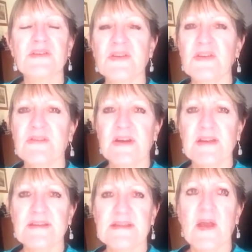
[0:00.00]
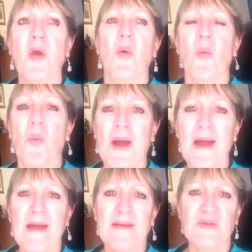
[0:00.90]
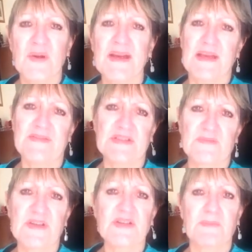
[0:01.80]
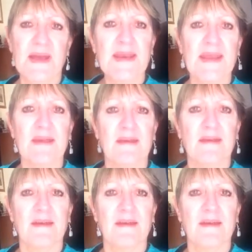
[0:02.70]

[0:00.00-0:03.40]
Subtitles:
turn it around and say, why do I have so much money?